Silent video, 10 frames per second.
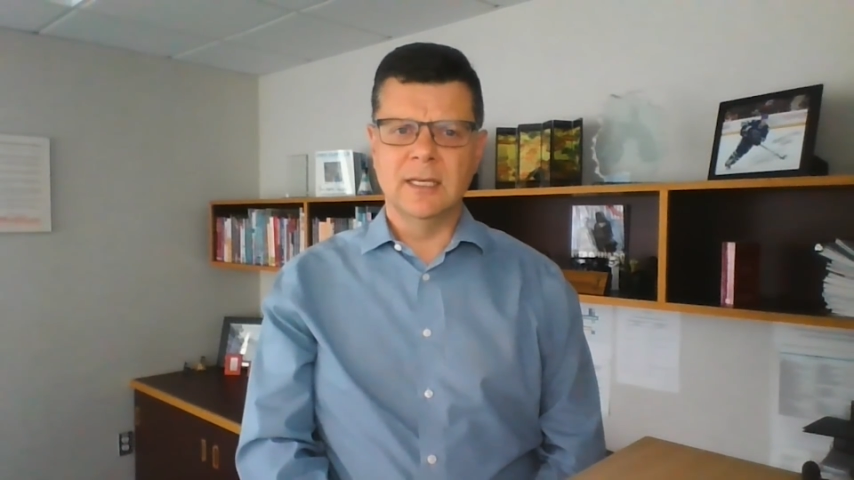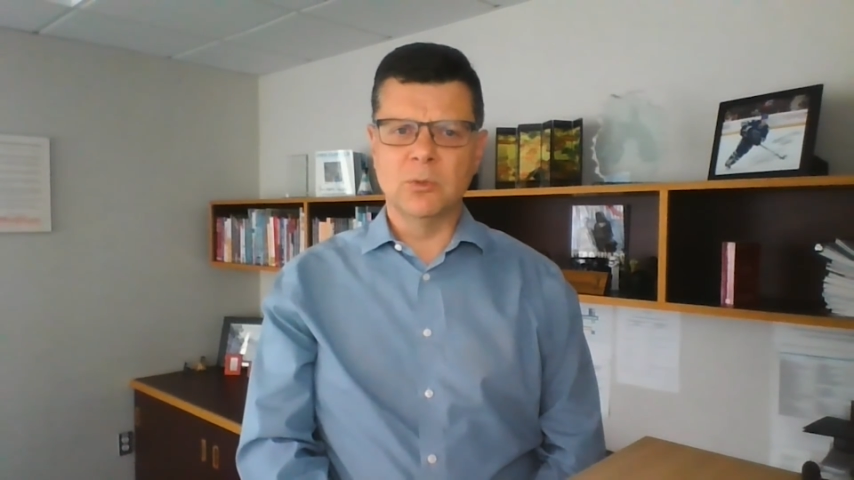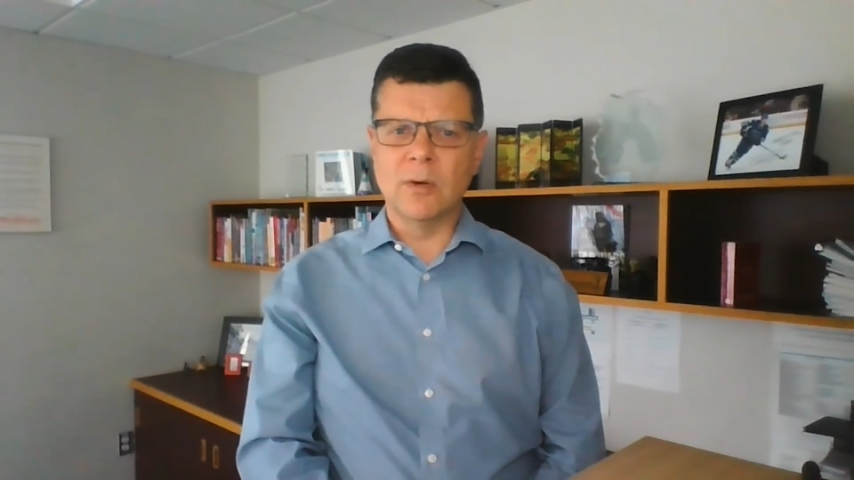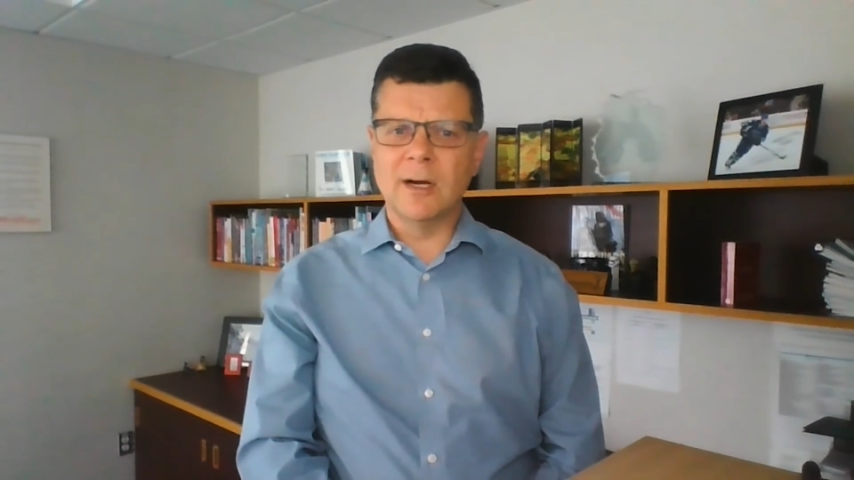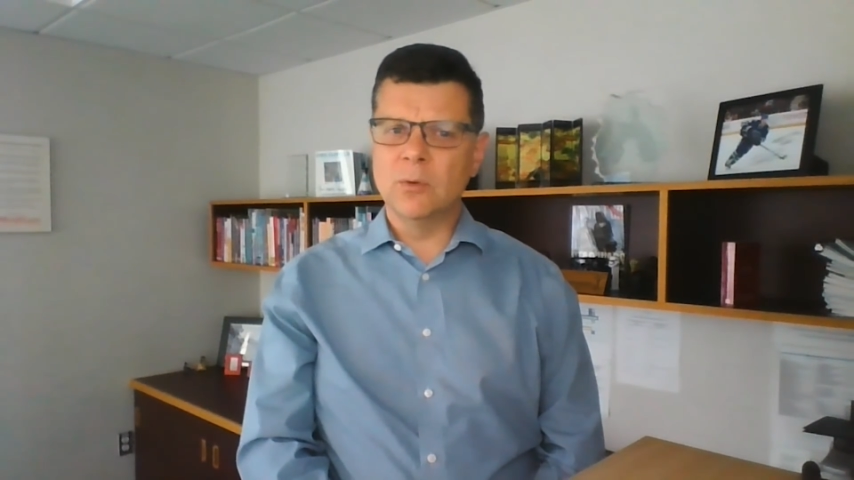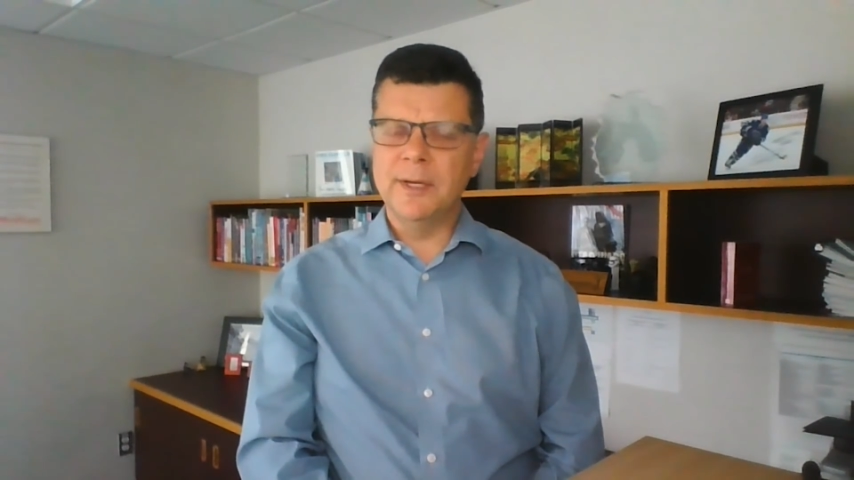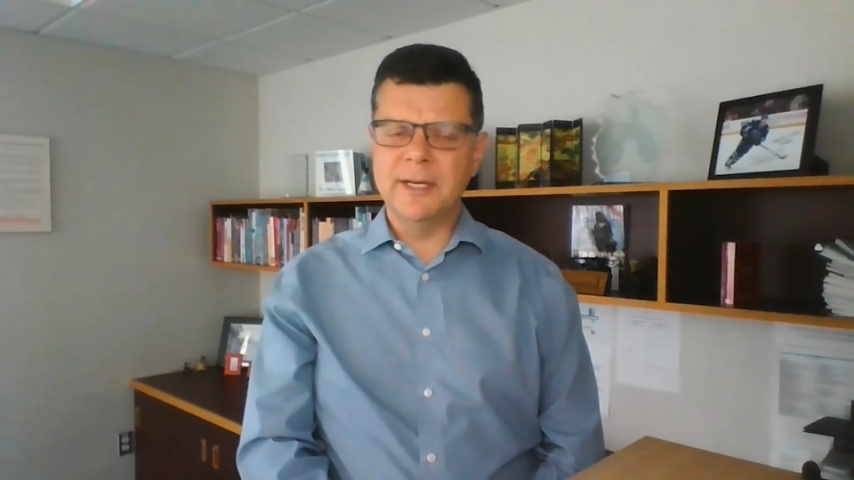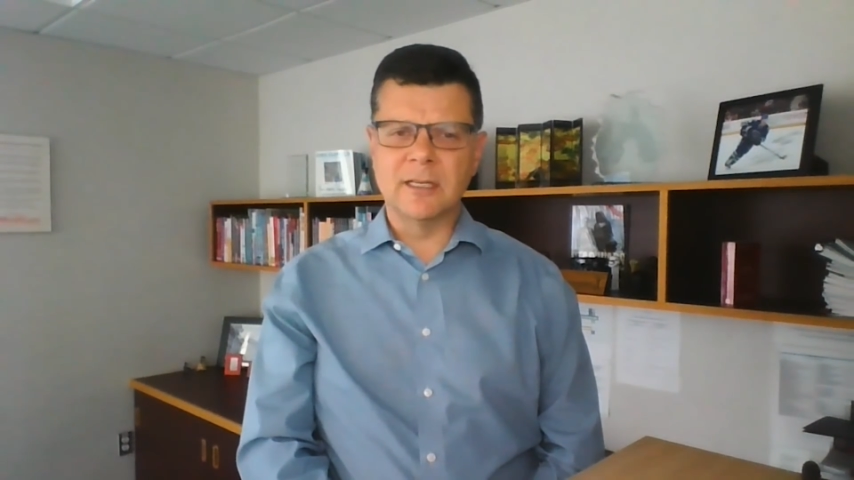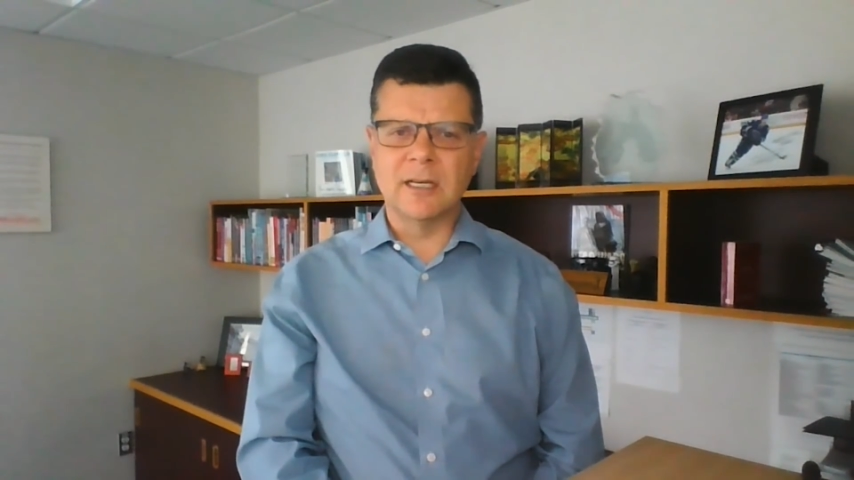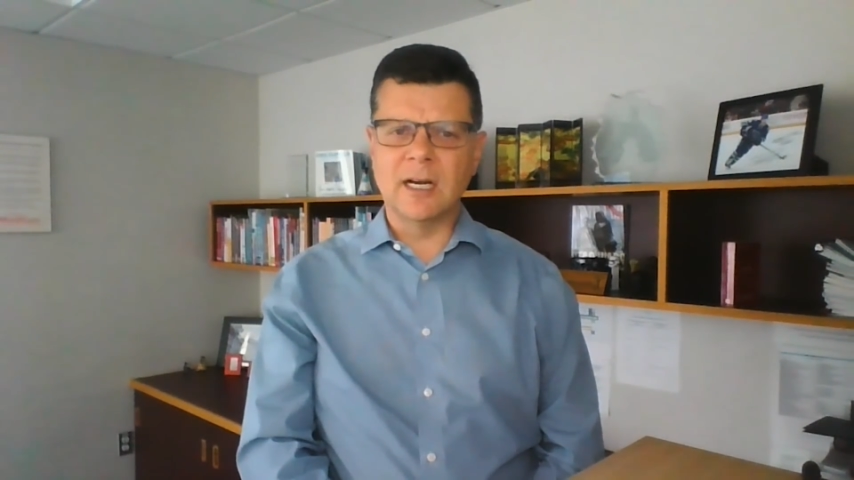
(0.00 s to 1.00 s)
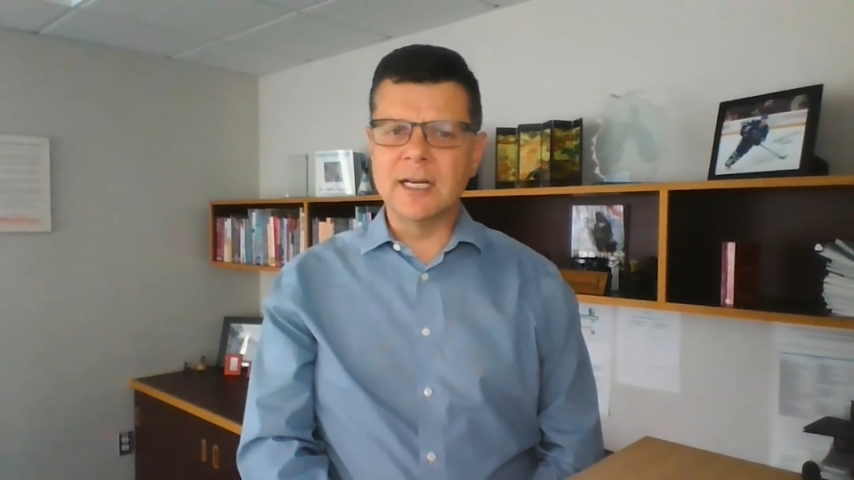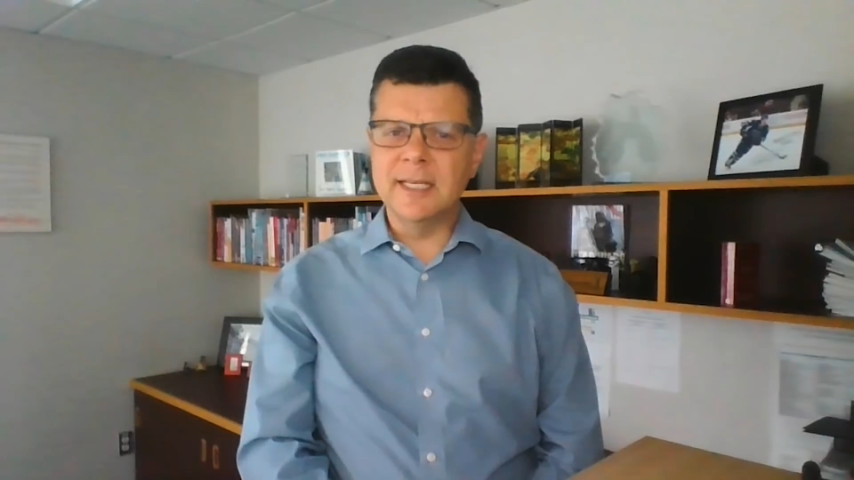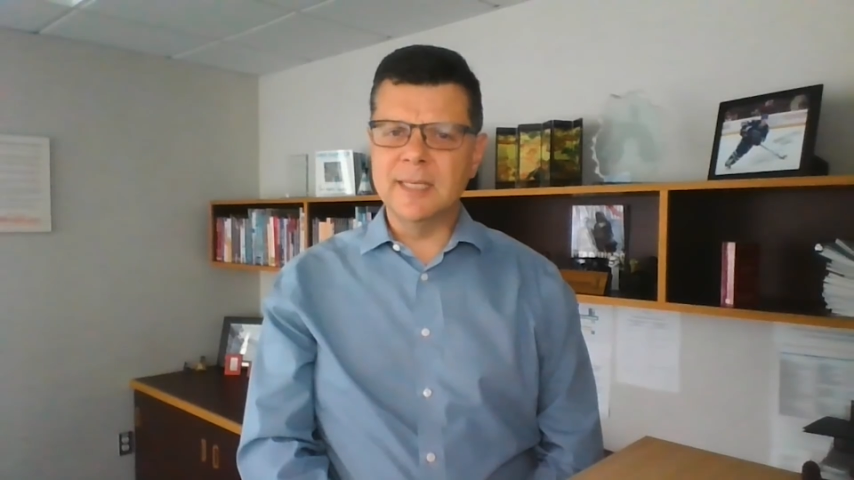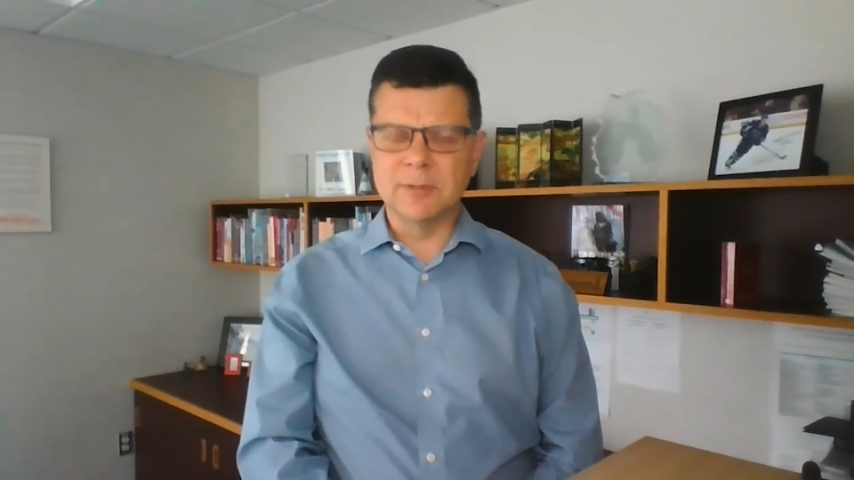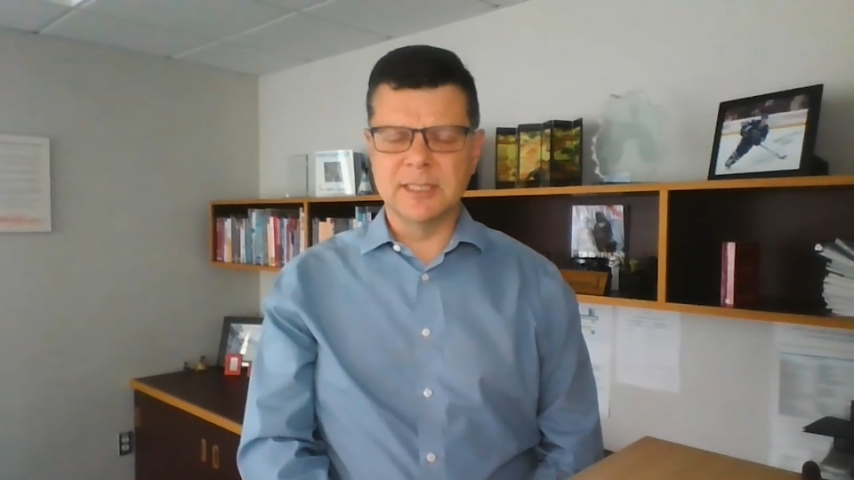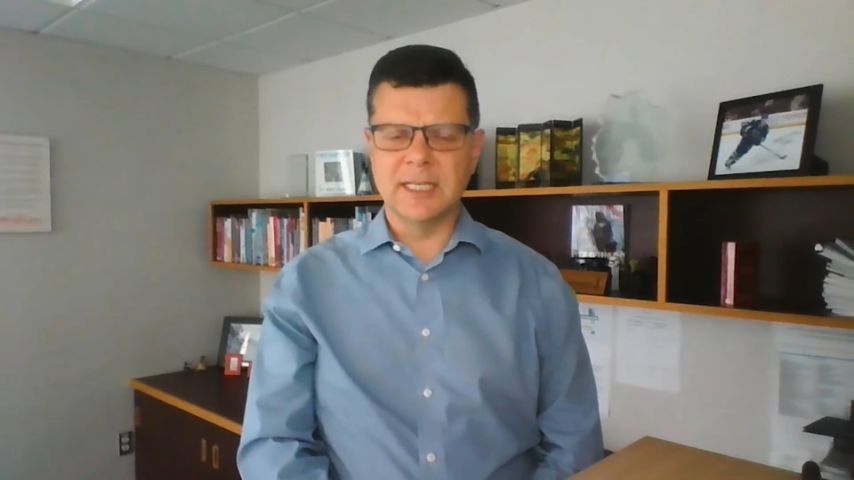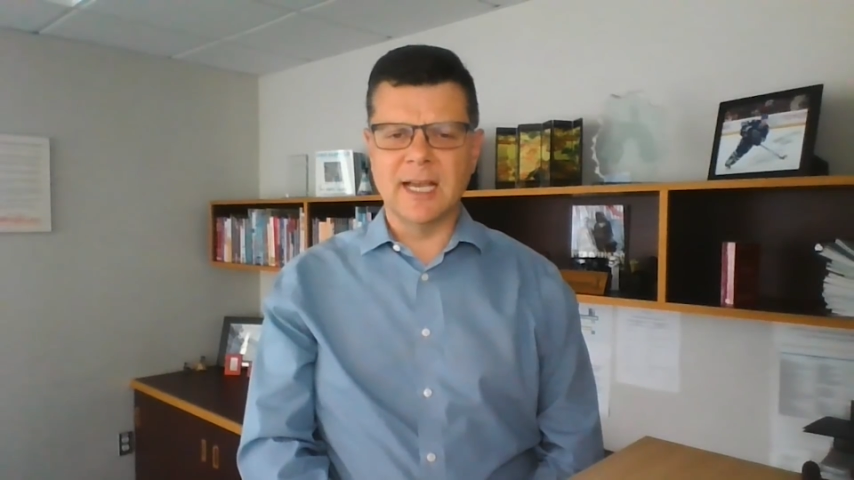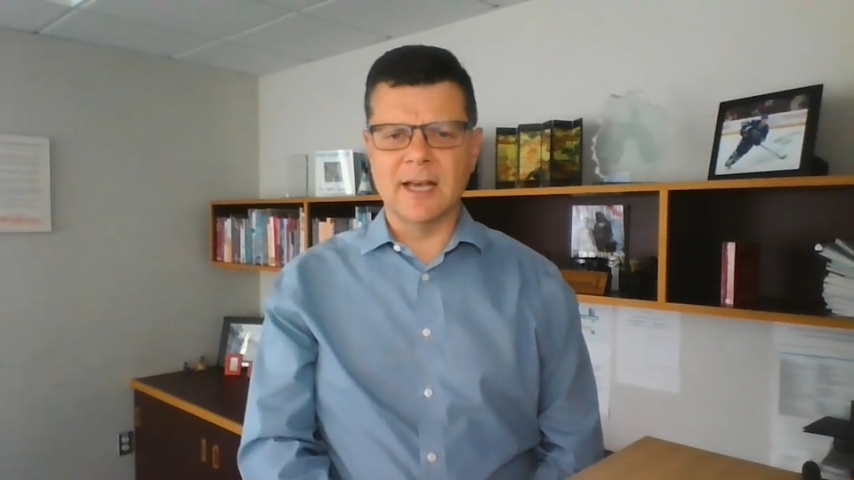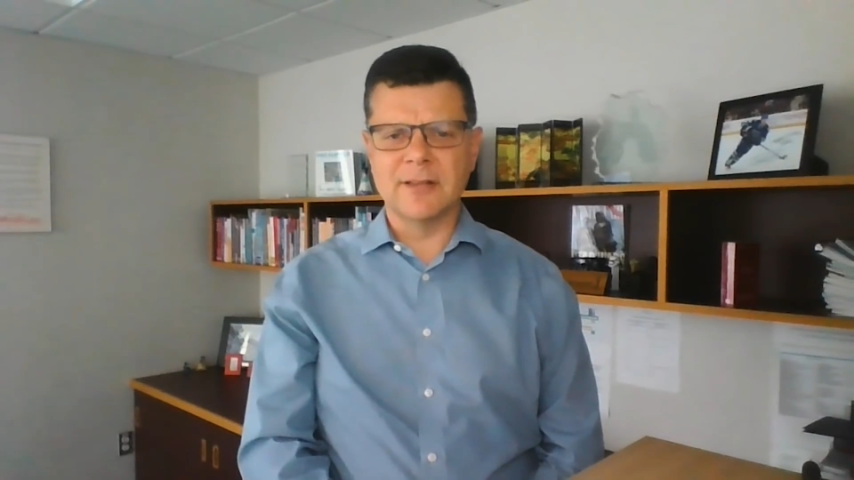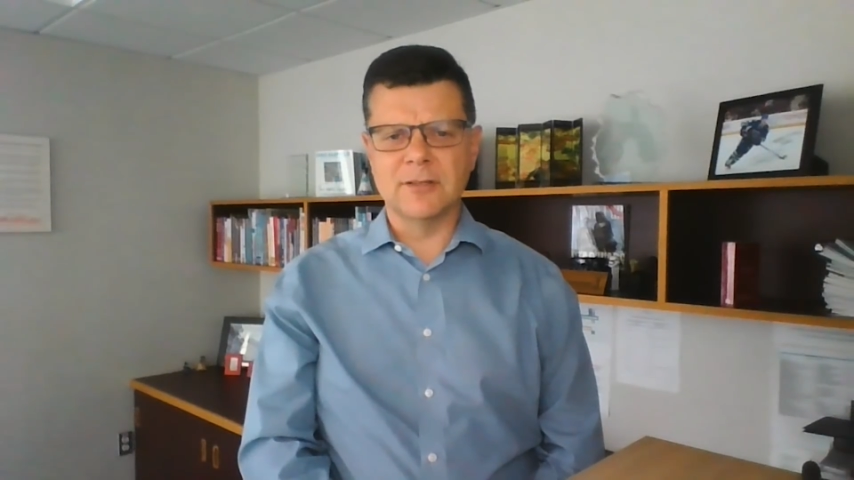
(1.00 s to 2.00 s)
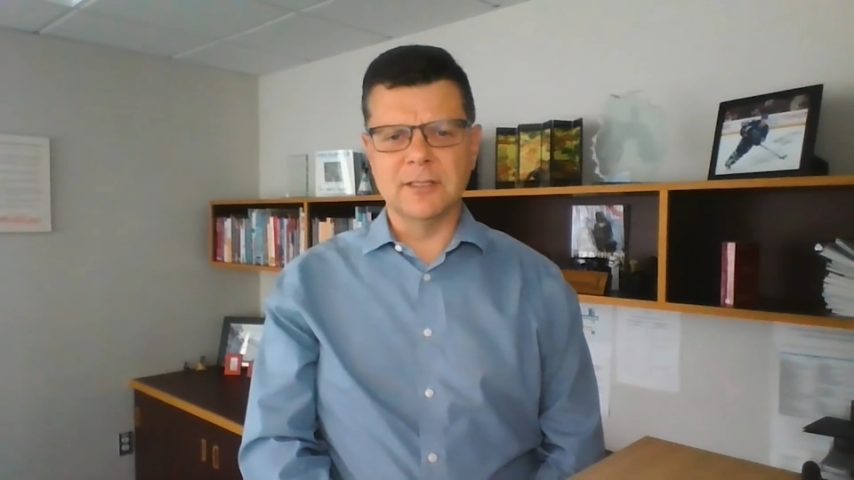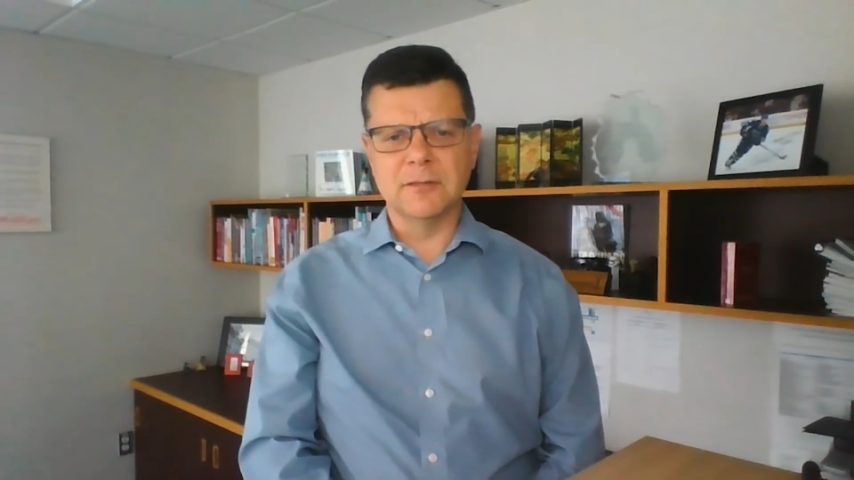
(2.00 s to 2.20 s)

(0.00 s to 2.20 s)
And while we are unable to gather in a